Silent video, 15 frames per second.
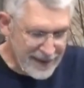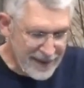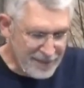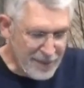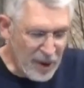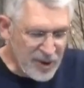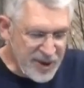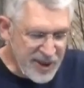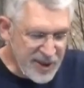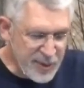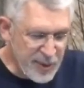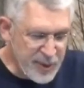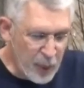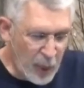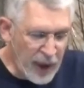Moses
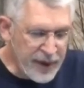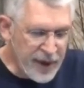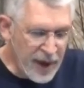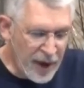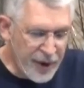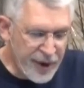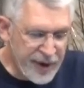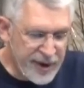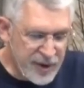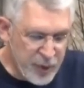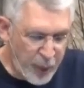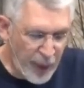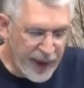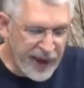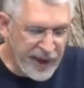was
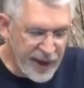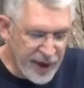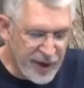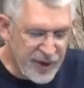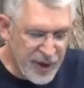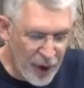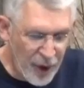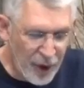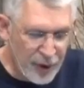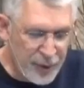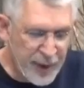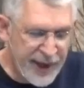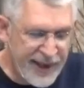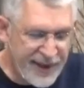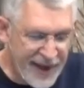120 years old
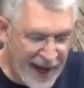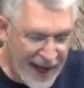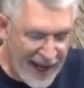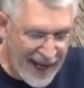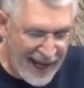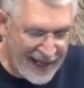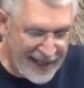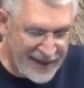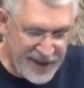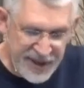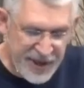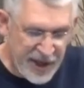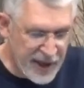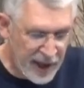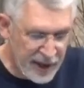when he died, just
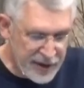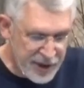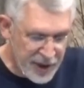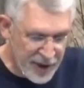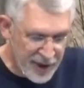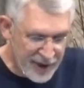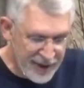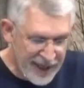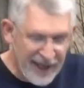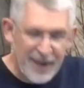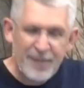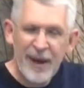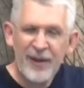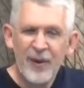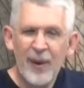a youngster.
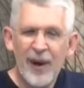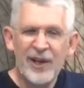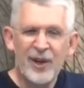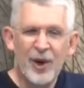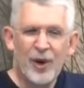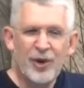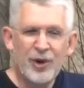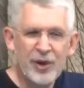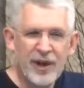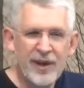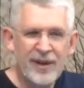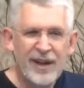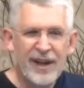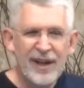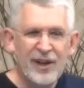By the way, you know, you
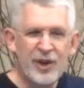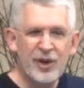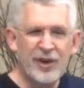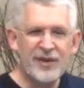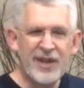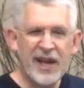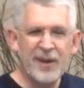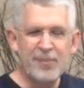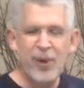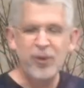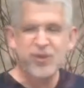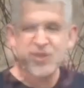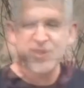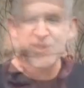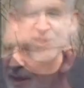can, you can take
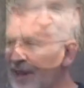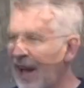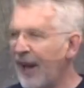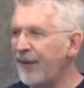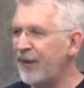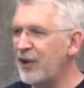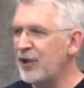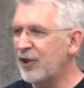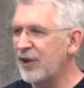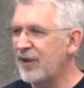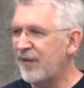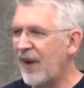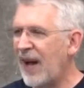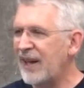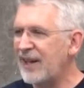Moses' life and you can
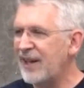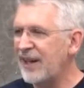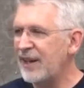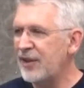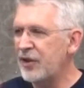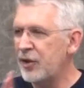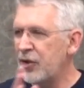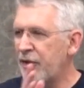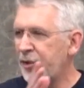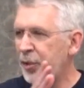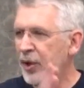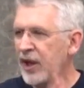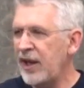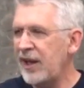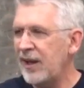divide it into
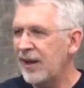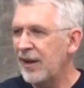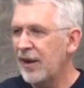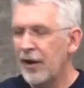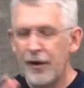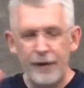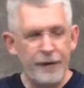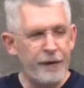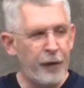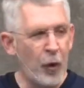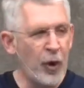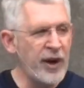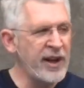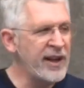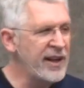three
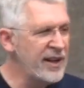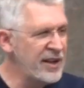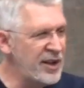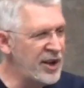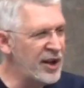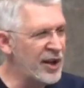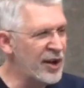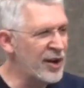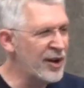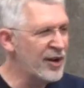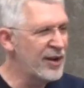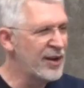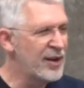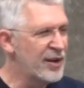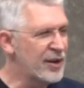40 year
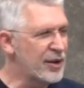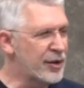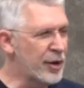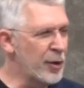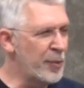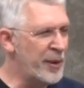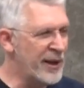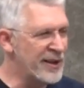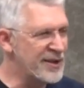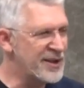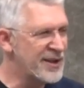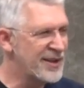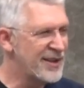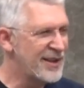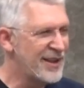groupings,
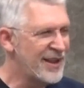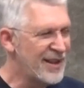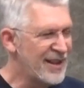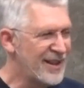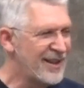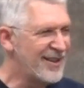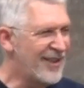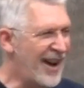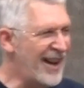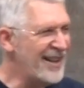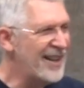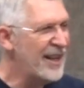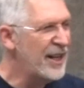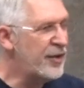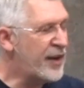right?
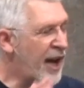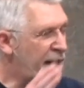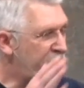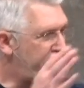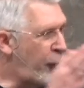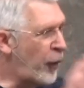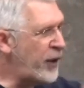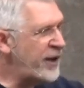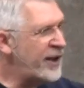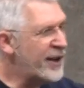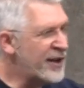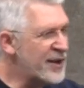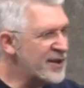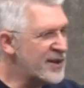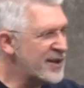You've got 40
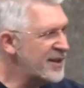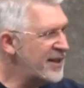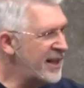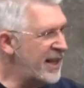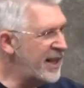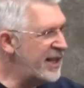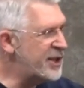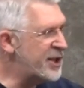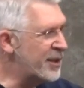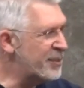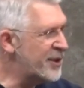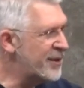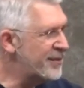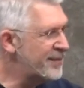years in Egypt,